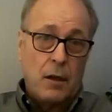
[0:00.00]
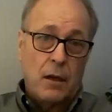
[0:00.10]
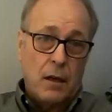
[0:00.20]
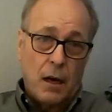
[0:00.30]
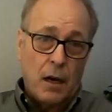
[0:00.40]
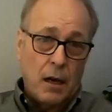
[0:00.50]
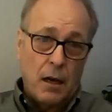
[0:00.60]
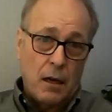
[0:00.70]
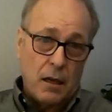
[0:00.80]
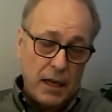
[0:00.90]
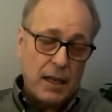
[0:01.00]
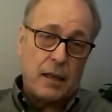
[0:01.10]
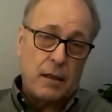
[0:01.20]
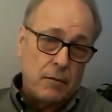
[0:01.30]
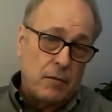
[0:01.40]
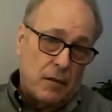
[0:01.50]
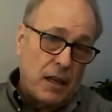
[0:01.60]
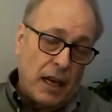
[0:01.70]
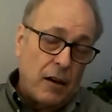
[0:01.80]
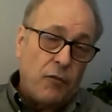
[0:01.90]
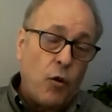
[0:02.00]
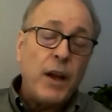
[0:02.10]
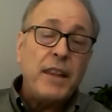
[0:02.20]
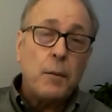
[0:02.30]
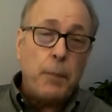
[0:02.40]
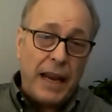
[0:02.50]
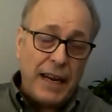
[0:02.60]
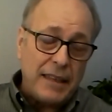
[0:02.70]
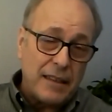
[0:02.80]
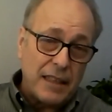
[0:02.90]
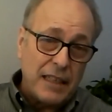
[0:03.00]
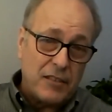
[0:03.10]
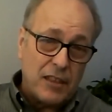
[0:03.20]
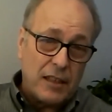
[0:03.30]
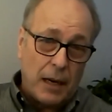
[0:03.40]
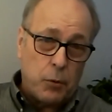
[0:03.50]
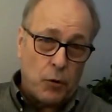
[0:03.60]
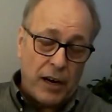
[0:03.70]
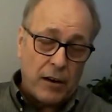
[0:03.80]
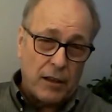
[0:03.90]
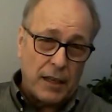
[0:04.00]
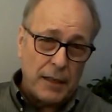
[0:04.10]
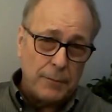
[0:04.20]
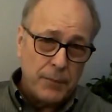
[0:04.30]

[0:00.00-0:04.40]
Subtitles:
it can avoid the pain, at least temporarily.